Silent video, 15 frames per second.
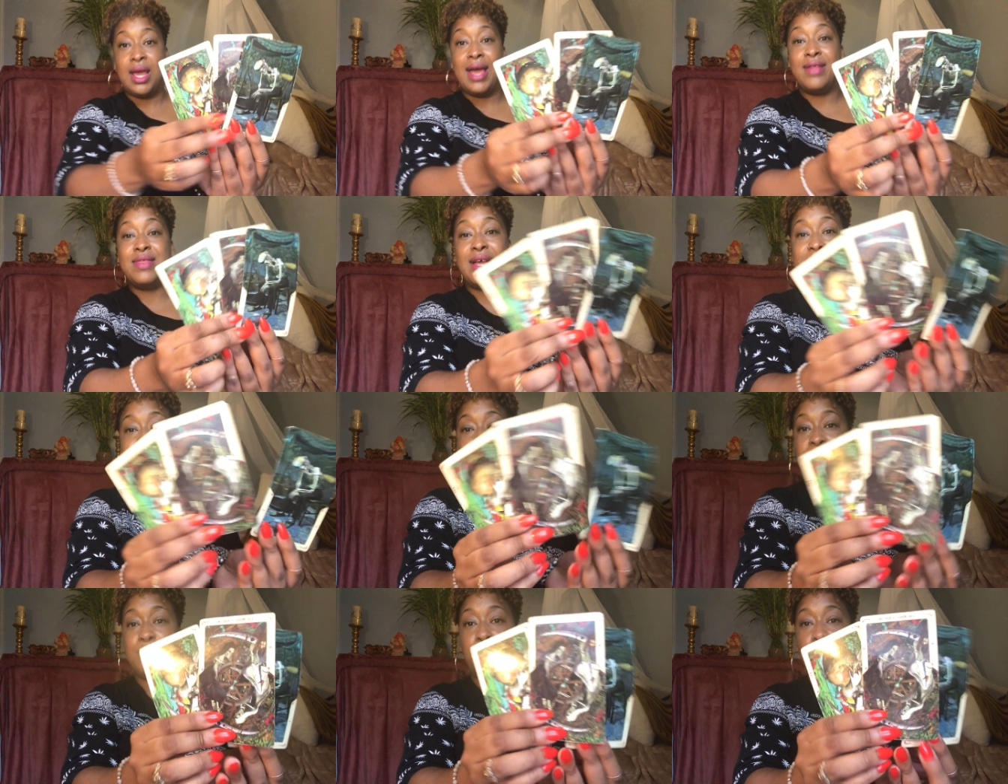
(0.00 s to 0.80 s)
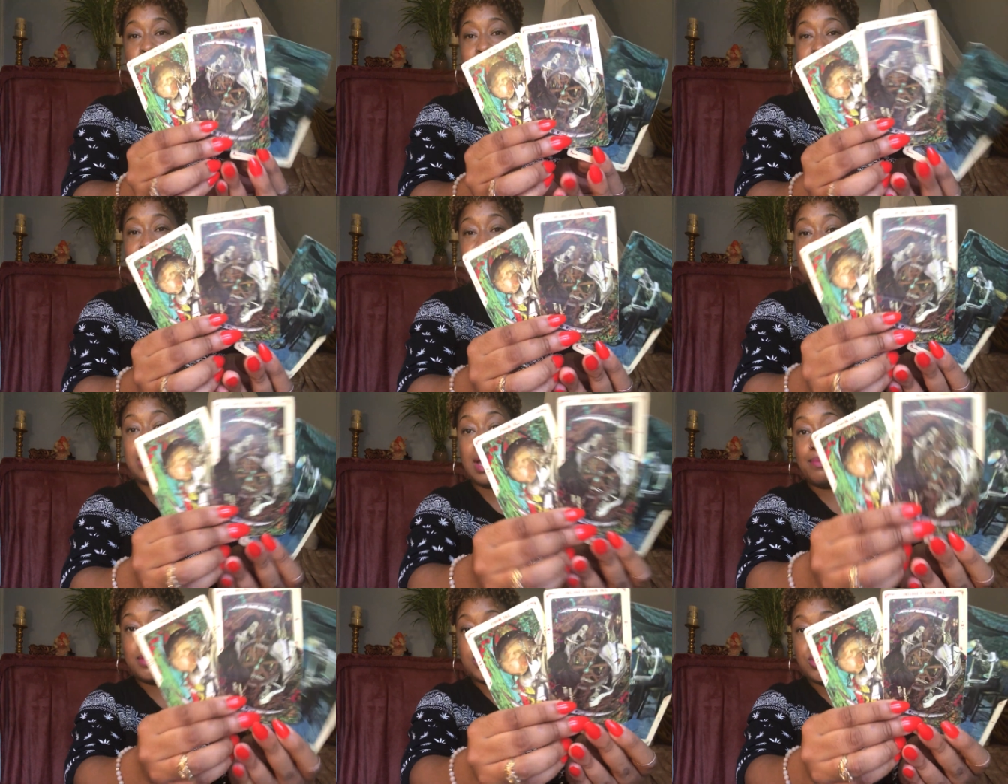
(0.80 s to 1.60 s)
And that disappointment is
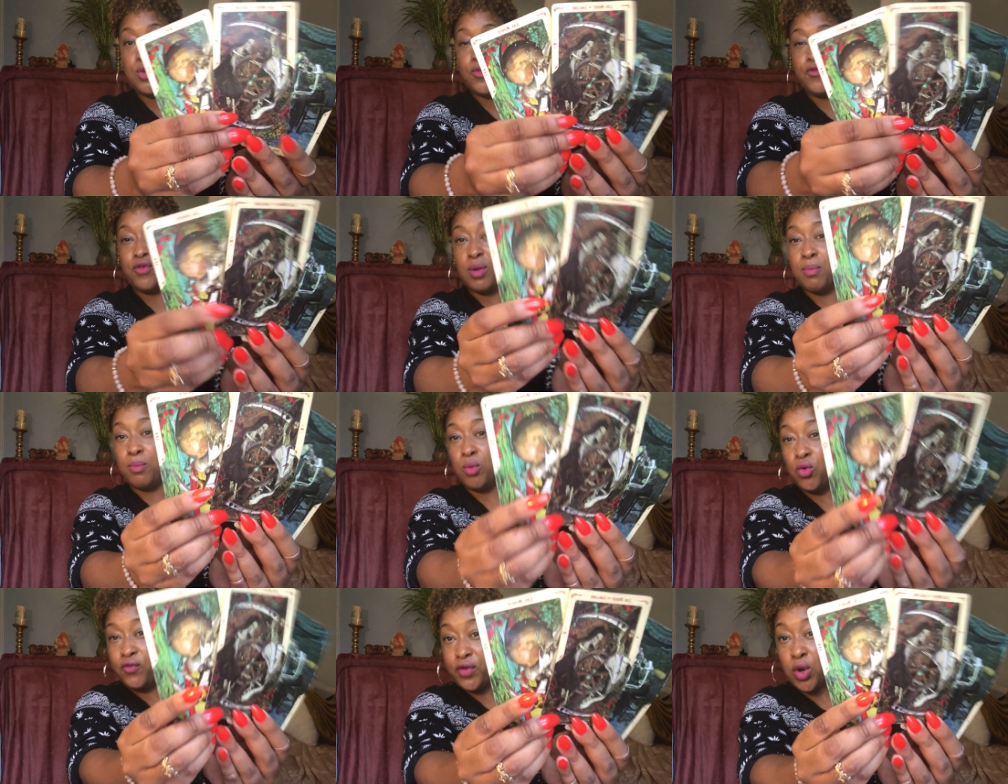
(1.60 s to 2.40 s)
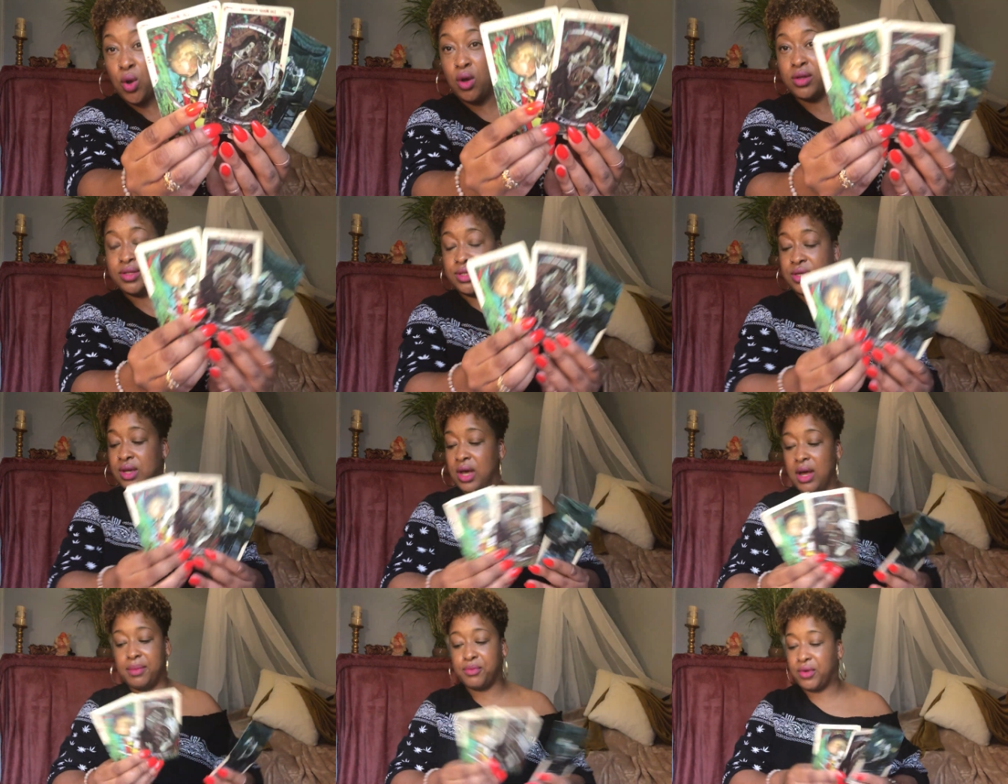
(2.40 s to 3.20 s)
stopping you from moving on to
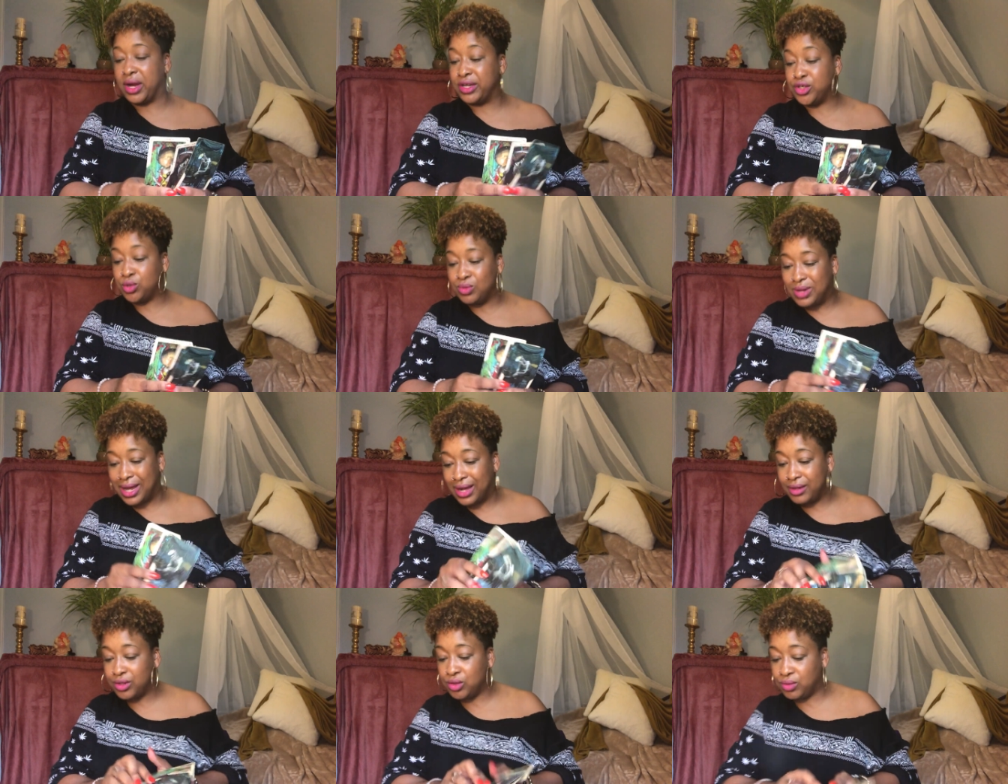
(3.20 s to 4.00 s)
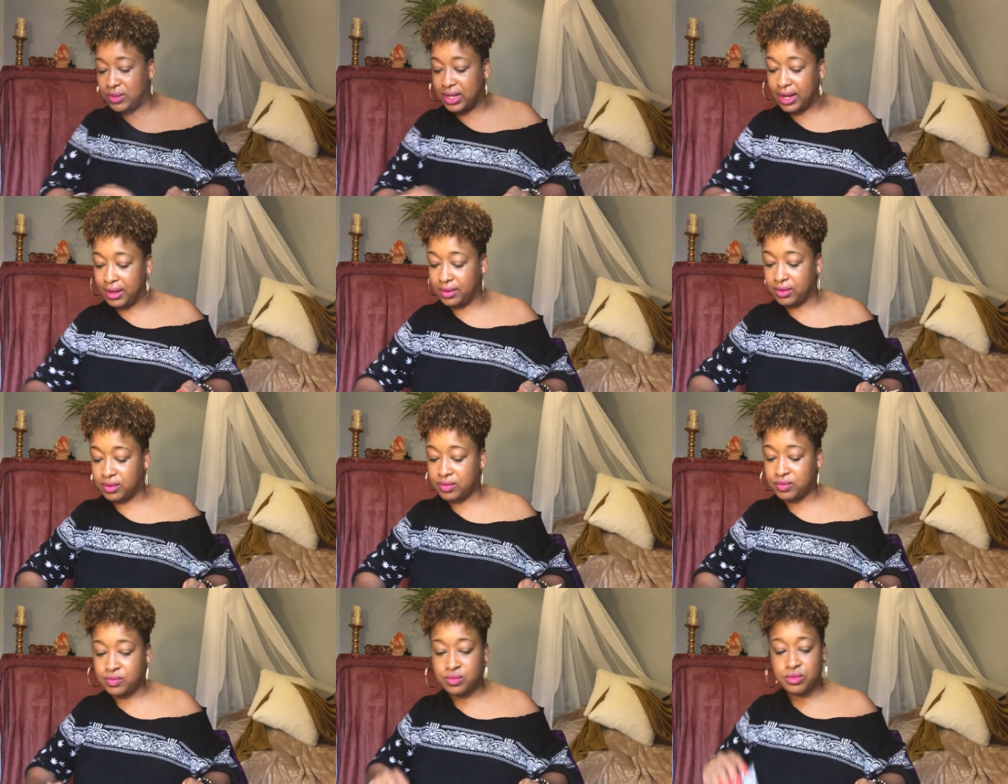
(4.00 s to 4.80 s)
your upgrade. Do not do that.
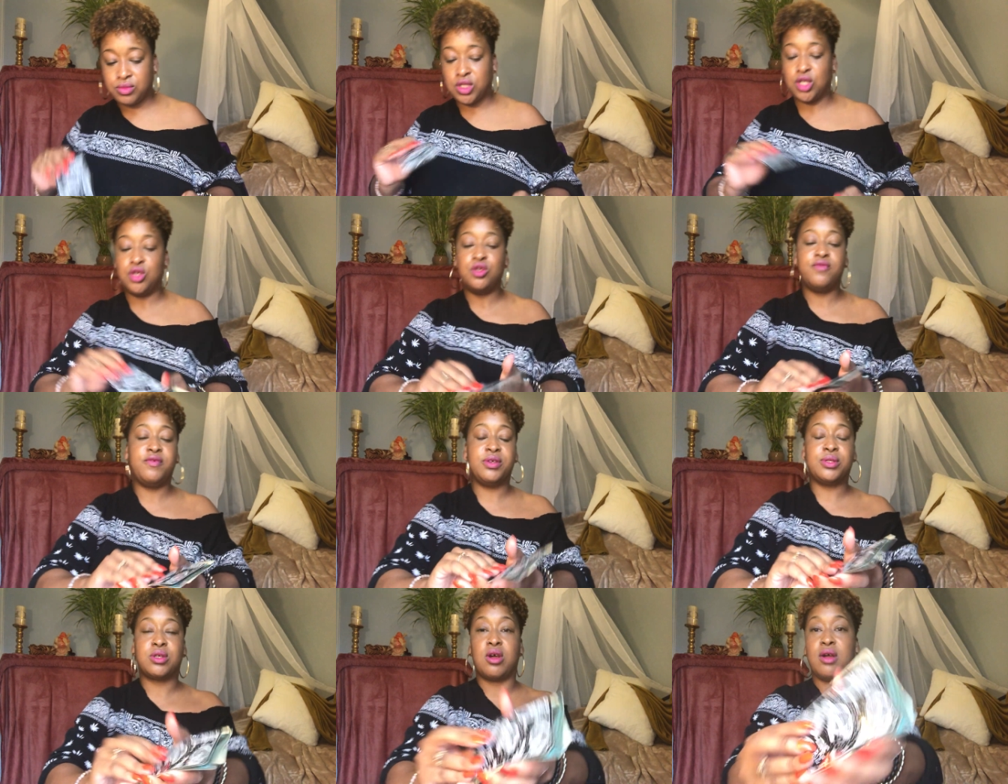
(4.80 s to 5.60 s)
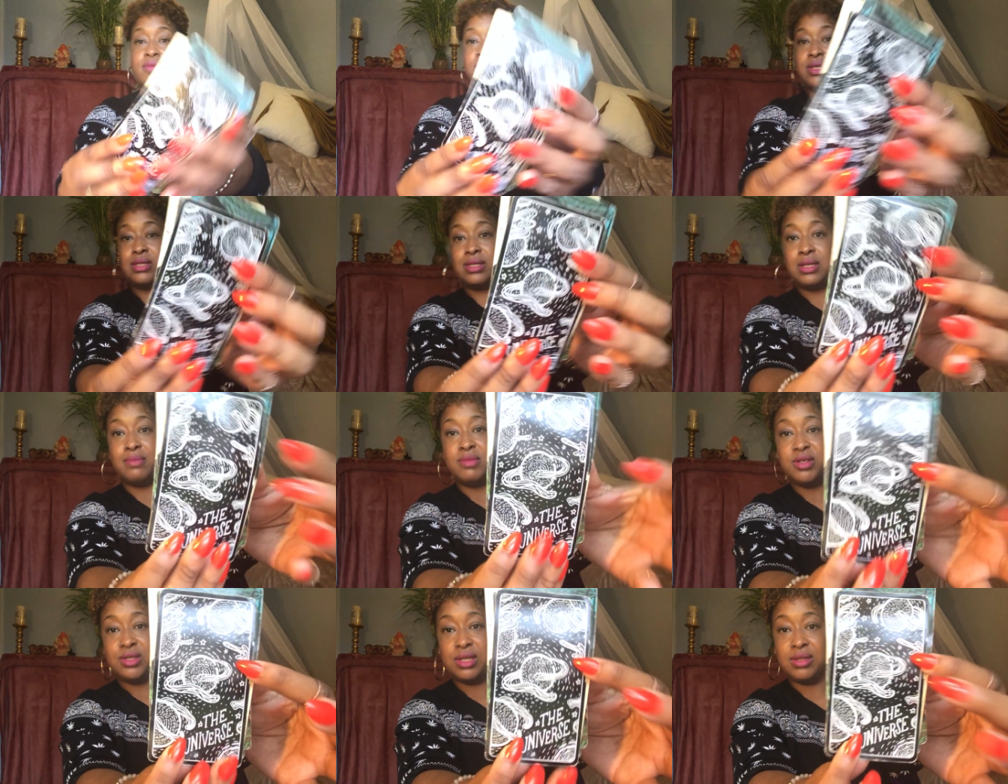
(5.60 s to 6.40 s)
The universe card, this is
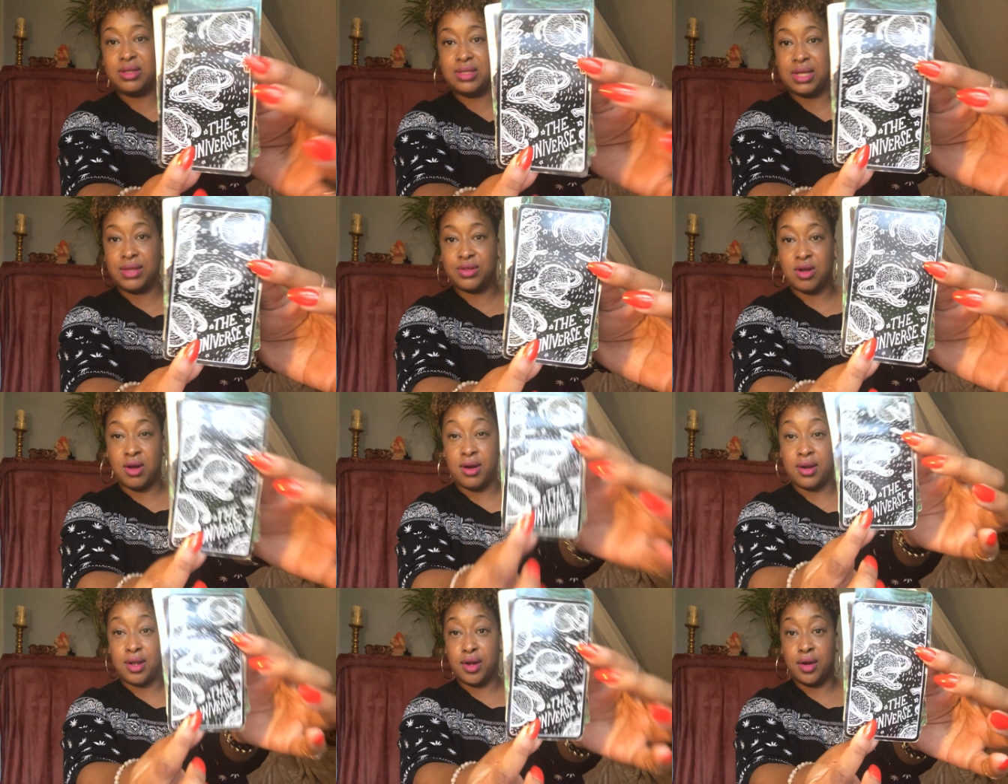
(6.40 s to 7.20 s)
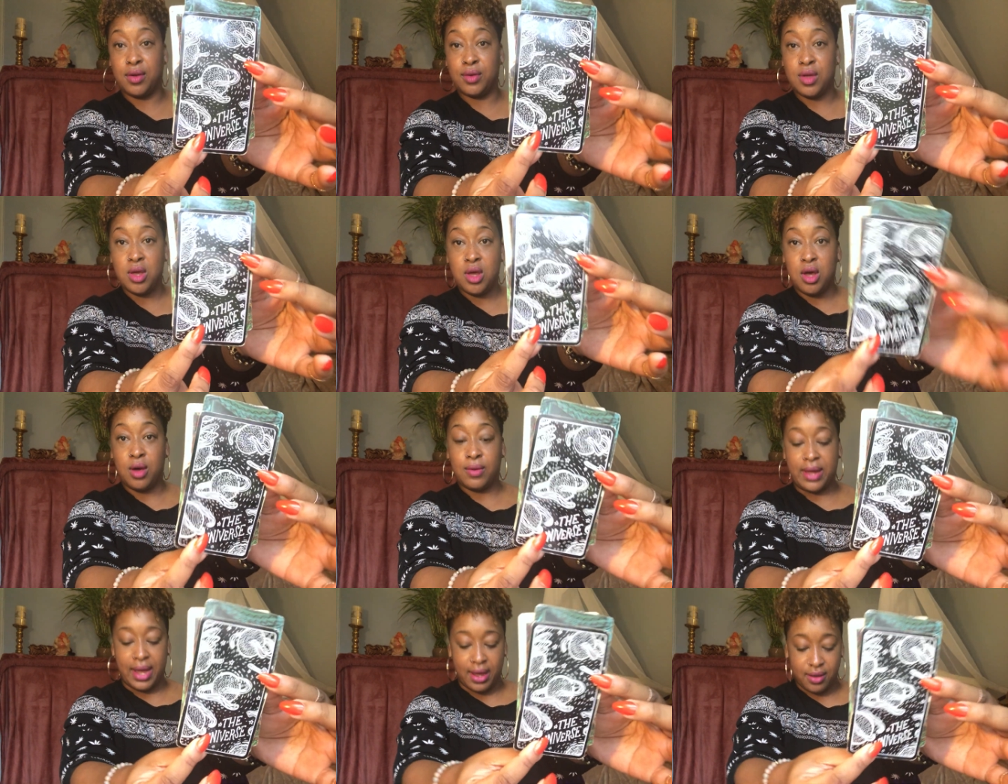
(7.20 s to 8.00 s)
similar to the death card here,
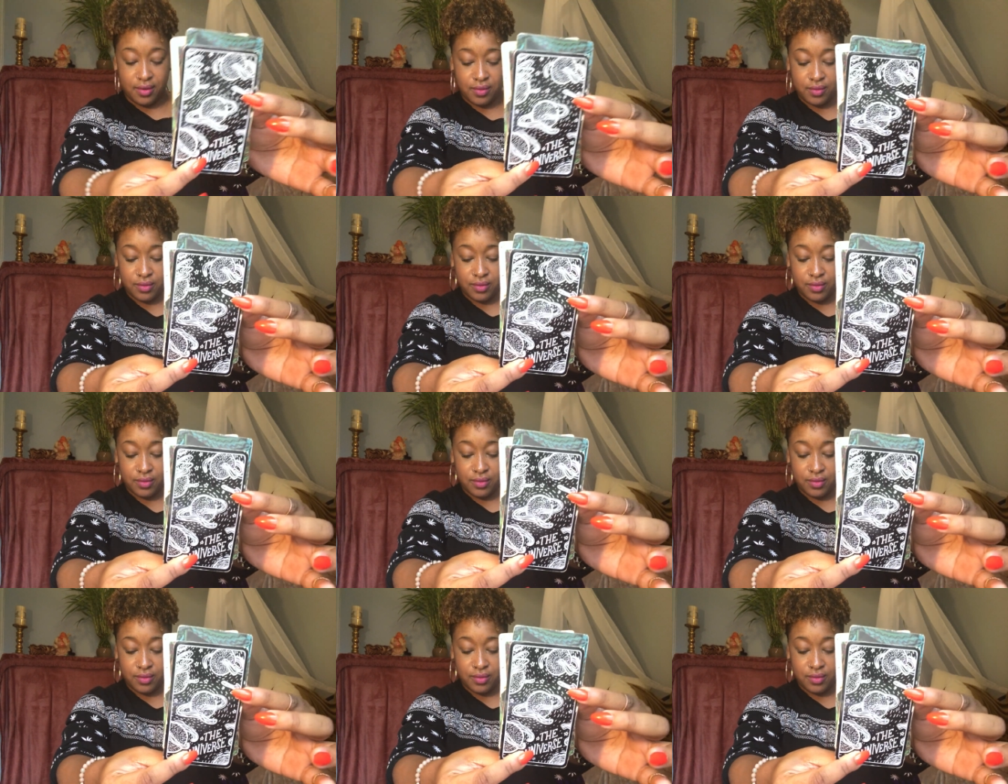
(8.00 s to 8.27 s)
okay?